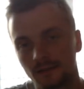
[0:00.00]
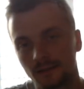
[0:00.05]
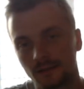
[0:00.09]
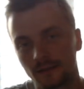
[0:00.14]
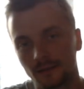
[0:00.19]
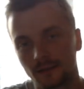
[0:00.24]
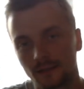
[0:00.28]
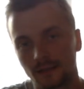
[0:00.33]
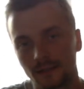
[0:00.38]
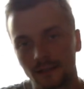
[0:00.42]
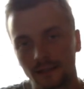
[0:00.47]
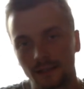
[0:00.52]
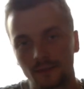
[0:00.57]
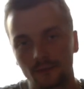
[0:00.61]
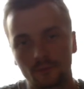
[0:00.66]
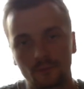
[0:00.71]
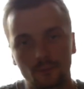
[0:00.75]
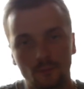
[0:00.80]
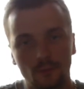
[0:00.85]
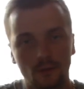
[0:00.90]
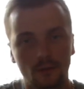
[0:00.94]
Uh, I
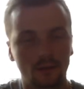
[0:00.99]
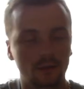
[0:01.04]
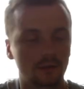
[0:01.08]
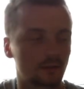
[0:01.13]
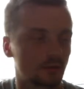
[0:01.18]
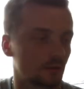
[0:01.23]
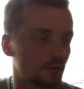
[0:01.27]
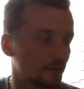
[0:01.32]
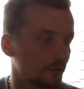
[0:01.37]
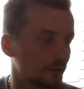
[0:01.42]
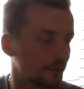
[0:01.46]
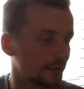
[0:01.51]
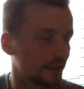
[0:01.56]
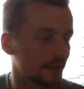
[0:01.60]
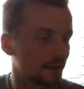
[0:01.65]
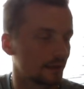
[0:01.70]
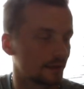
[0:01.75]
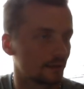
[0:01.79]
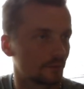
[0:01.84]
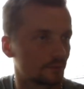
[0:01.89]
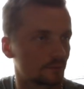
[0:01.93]
left work the other
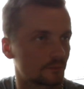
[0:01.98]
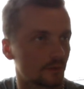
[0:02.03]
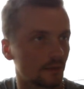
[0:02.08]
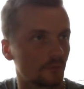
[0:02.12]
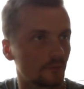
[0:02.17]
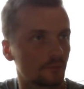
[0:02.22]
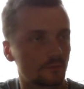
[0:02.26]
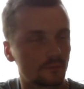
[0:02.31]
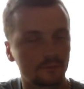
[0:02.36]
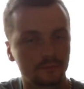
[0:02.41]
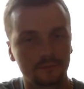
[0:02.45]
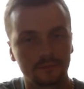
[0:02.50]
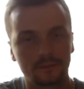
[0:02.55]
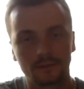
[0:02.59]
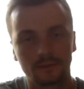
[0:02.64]
day. I've, I've